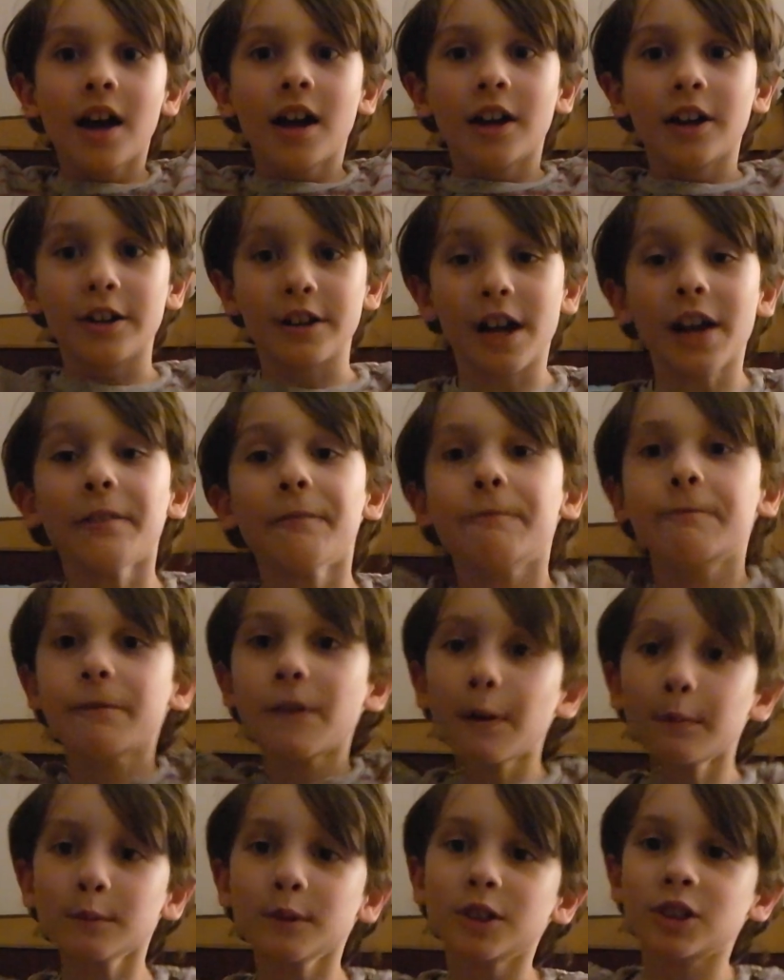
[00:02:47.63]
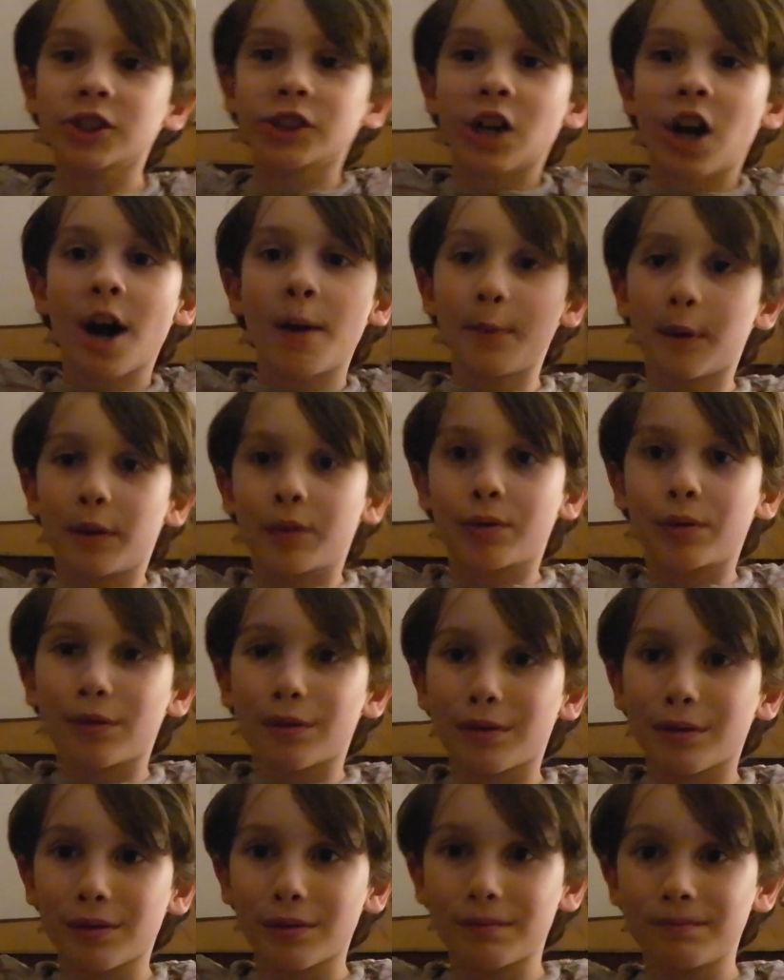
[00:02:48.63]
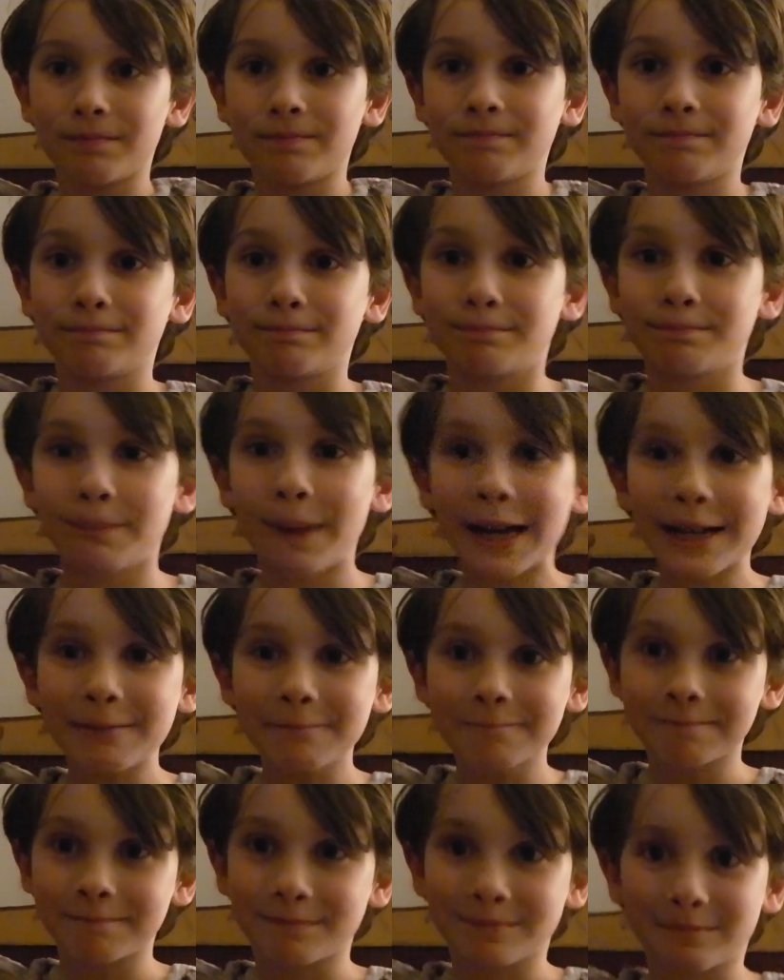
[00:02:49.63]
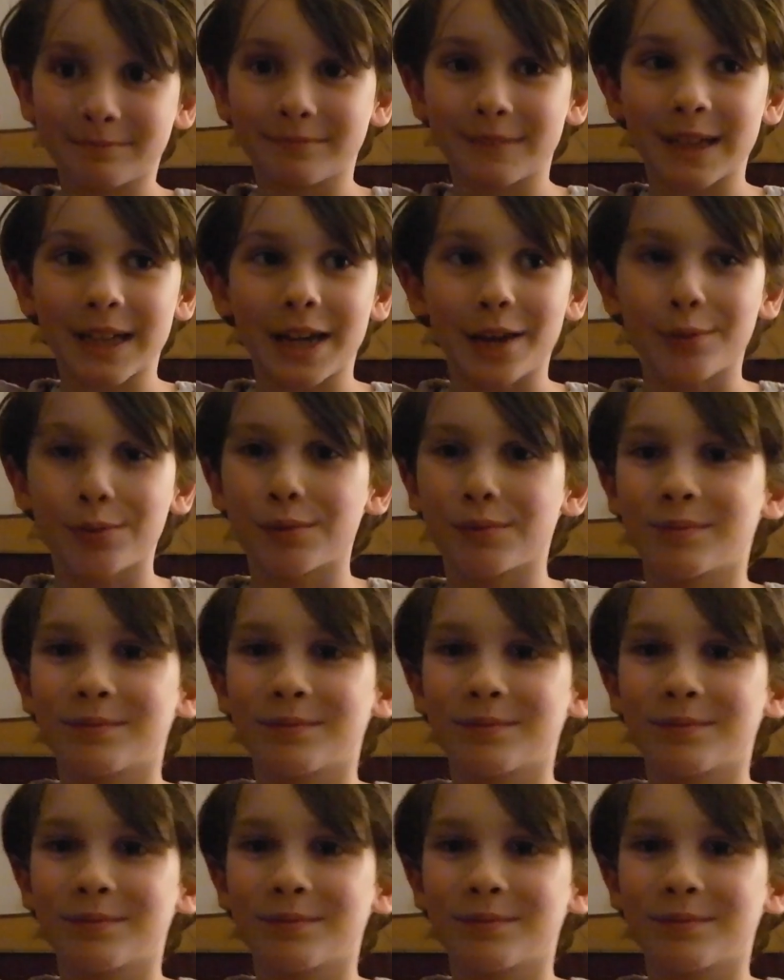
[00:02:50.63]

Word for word: Good night from Thomas. Bye, I guess.